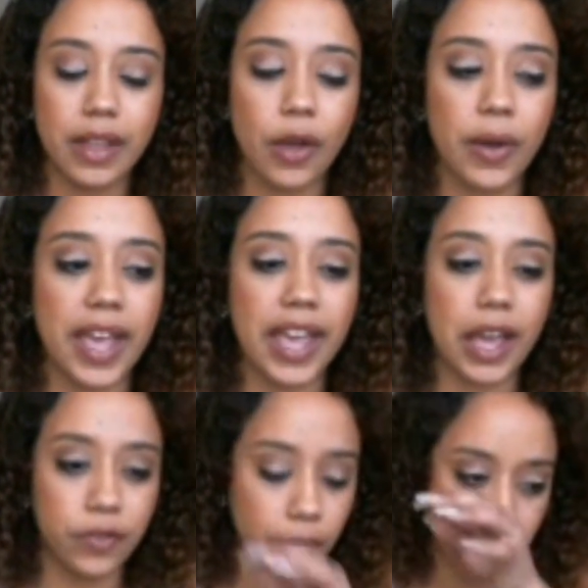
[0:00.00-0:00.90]
Okay.
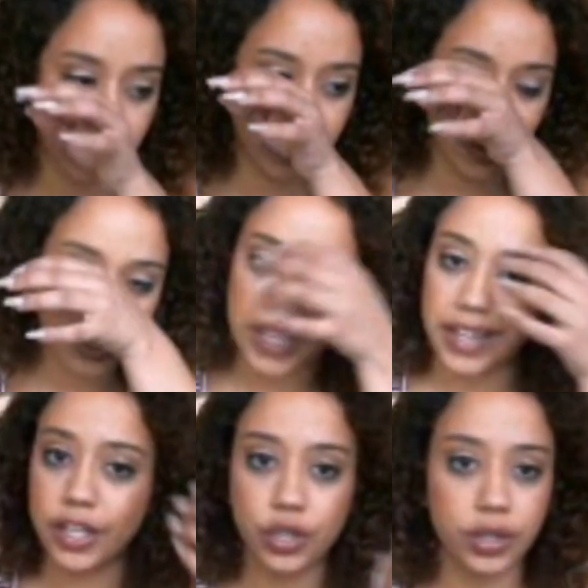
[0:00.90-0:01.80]
Have you ever noticed
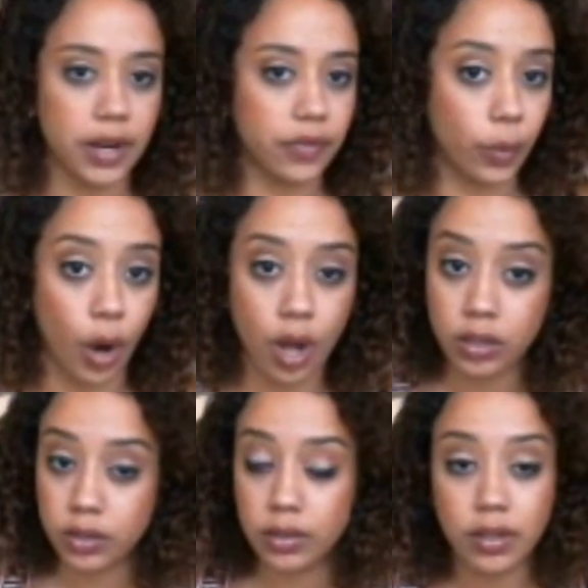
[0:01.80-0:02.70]
that kids are never wrong?
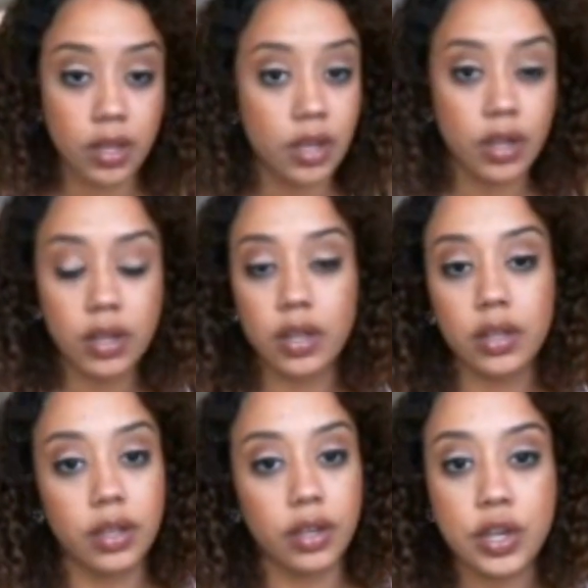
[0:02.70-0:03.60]

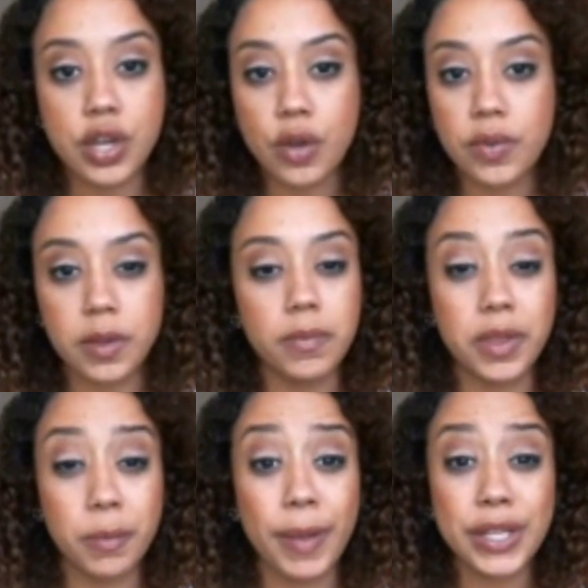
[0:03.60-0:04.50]
You know,
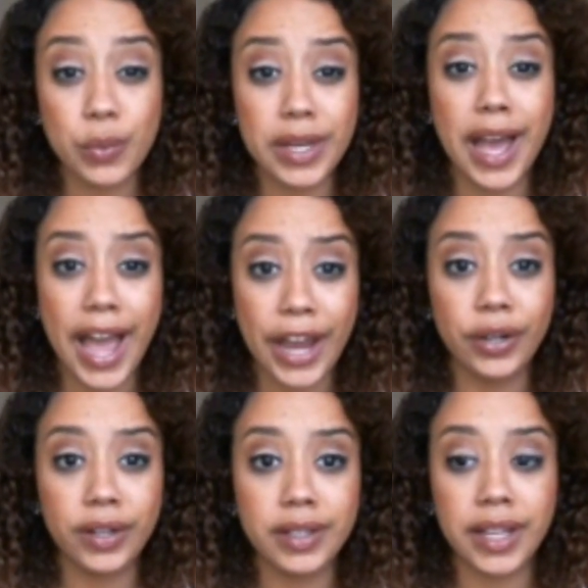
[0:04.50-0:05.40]
the best way to hire
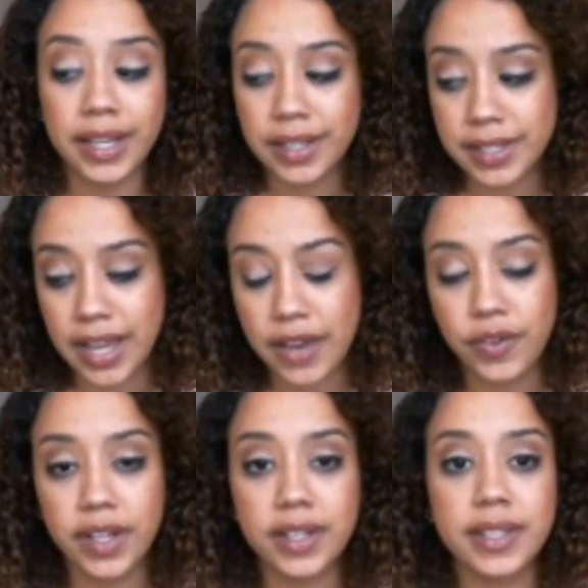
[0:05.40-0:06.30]
a good nanny is have your
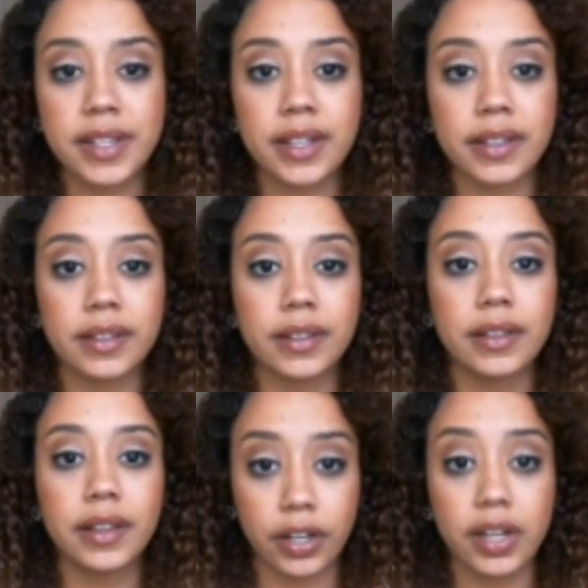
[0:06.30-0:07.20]
kids sit in.
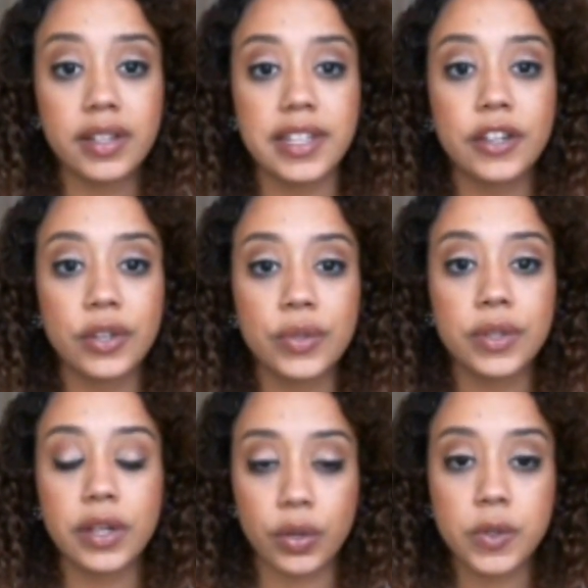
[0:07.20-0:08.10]
They're going to tell you who's
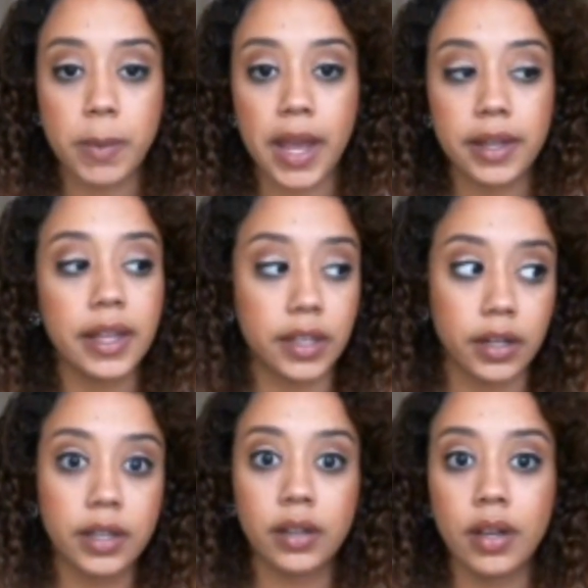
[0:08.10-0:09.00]
good or who's bad, and they're
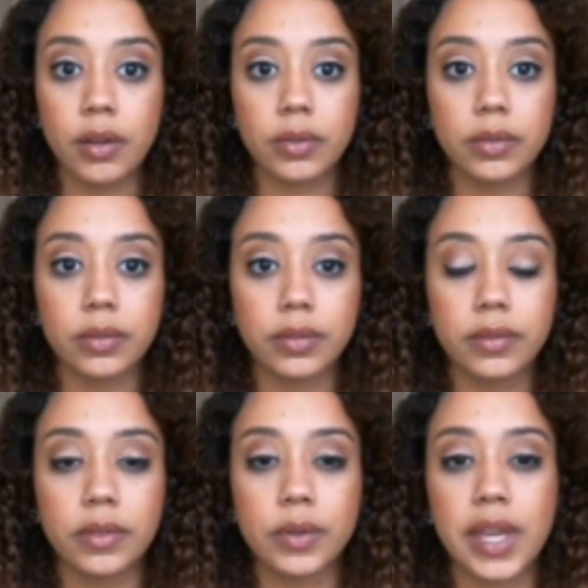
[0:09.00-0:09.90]
going to know.
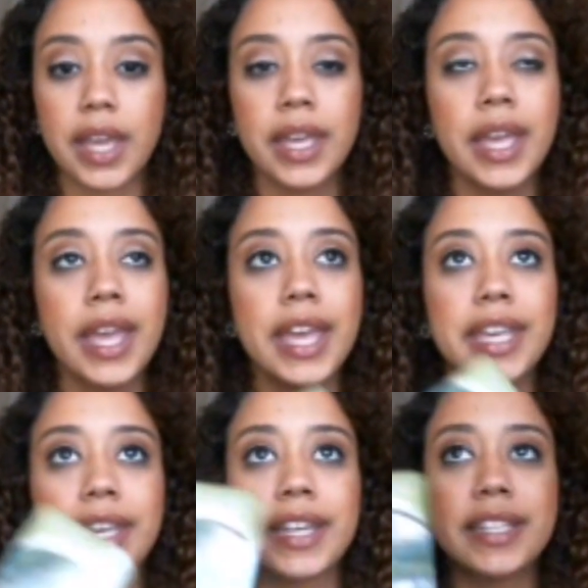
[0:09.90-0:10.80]
Okay.
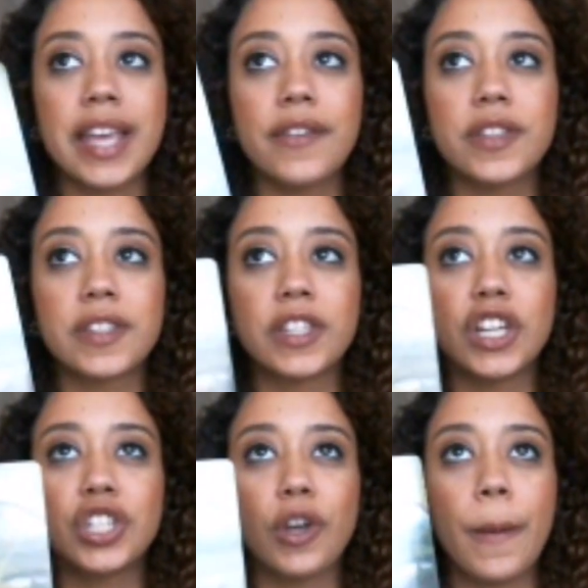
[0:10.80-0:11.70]
Kids have
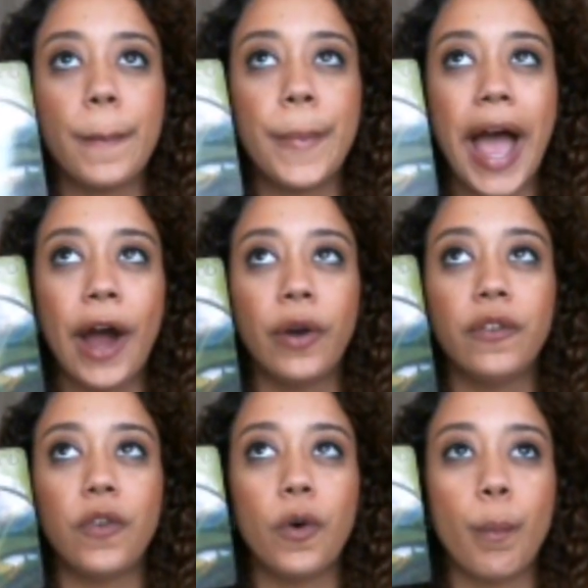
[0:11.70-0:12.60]
such a
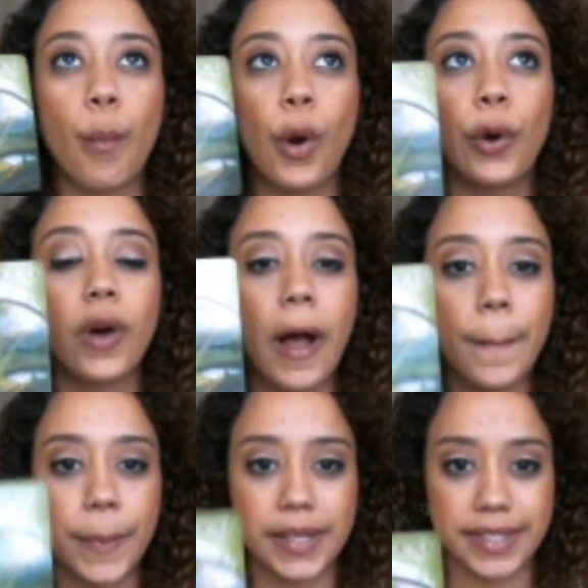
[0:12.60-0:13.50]
powerful moral
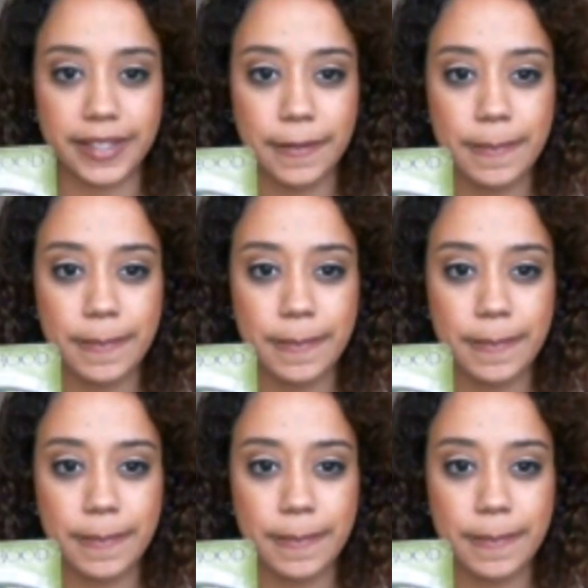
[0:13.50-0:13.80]
compass.